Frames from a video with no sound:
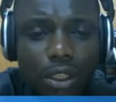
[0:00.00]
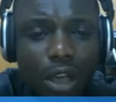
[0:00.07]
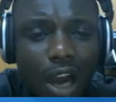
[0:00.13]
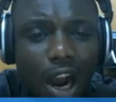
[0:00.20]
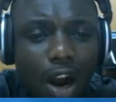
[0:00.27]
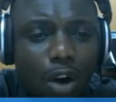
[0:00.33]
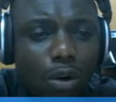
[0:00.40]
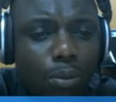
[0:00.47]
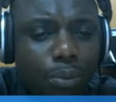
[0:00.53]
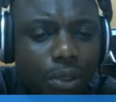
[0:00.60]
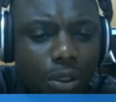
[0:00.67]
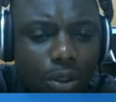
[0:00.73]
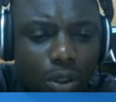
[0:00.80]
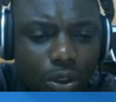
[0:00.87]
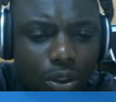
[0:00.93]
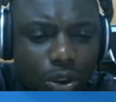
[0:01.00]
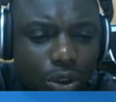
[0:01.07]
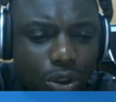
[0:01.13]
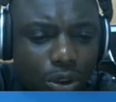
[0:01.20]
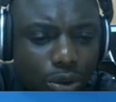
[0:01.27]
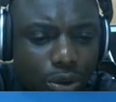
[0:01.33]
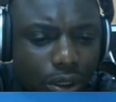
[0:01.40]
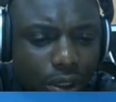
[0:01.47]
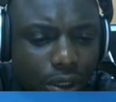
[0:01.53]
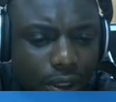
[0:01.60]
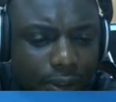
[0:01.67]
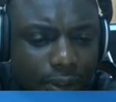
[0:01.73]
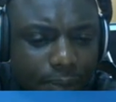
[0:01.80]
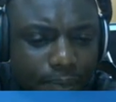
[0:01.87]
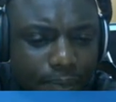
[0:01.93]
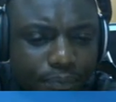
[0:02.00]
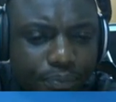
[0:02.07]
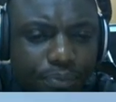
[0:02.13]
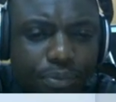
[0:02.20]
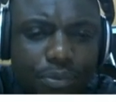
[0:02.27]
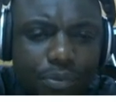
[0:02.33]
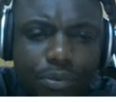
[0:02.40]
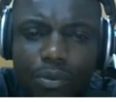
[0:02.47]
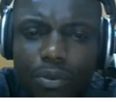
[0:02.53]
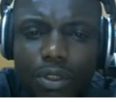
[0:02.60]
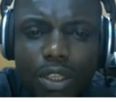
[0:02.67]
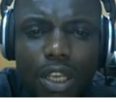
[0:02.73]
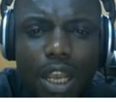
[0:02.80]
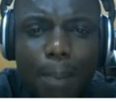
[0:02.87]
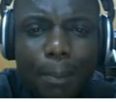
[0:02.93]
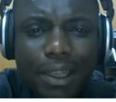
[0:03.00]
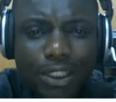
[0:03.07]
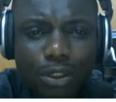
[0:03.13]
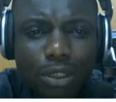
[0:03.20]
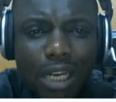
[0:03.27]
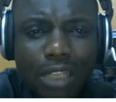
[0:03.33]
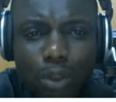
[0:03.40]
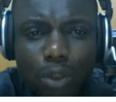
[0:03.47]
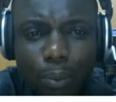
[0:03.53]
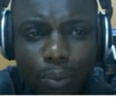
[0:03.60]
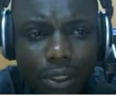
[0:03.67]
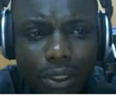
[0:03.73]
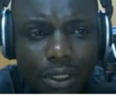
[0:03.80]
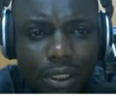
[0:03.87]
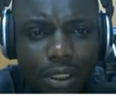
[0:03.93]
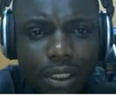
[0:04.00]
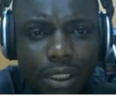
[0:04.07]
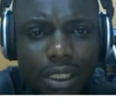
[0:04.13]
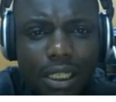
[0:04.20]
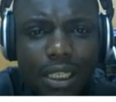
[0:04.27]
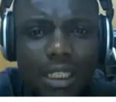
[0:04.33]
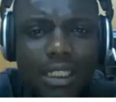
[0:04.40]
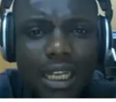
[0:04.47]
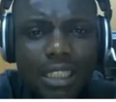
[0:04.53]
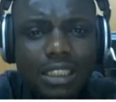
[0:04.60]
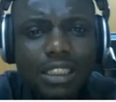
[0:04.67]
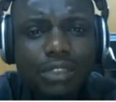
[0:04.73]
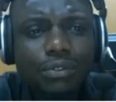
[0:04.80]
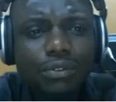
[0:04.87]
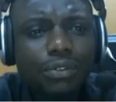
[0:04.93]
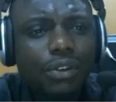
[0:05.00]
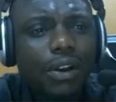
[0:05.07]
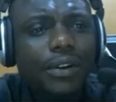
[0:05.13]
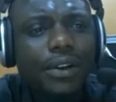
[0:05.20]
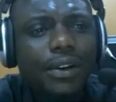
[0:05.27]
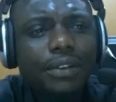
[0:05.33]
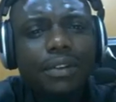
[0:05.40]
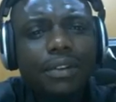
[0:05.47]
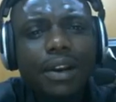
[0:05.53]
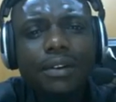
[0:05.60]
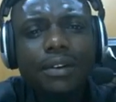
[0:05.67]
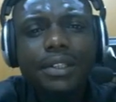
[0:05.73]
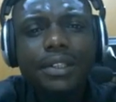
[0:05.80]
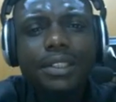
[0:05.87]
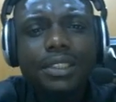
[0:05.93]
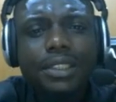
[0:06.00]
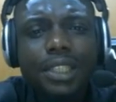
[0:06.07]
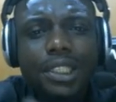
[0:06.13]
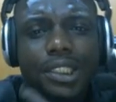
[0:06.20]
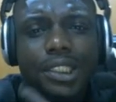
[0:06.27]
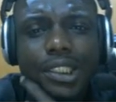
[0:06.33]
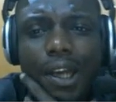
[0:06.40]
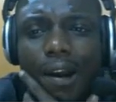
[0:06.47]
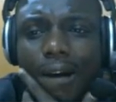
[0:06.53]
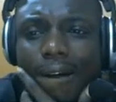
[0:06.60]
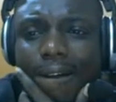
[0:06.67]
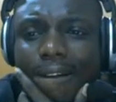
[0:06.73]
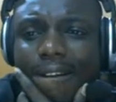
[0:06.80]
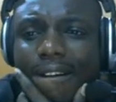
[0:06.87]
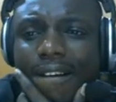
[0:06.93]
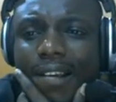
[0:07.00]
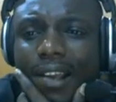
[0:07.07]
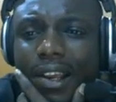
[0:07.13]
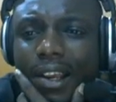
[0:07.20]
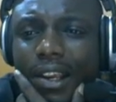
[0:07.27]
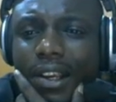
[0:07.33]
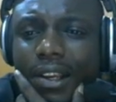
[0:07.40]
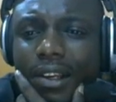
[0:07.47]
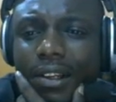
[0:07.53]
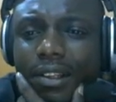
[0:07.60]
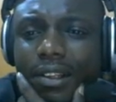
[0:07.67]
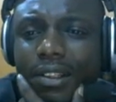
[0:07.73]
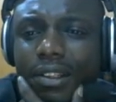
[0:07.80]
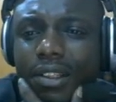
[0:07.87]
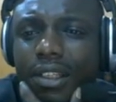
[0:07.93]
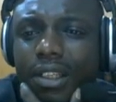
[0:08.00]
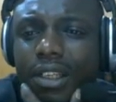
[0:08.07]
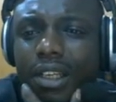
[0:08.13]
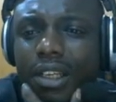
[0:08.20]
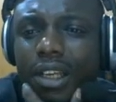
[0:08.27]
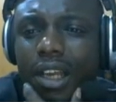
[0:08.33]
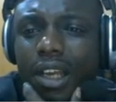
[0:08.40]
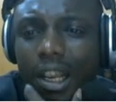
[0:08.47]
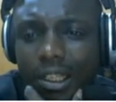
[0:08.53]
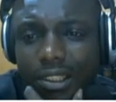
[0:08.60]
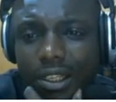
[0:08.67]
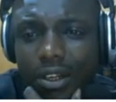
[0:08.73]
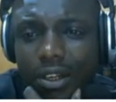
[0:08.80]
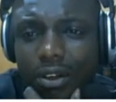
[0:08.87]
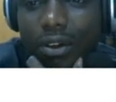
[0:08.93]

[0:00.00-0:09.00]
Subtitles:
I'll be considering a particular topic that is very essential in Excel,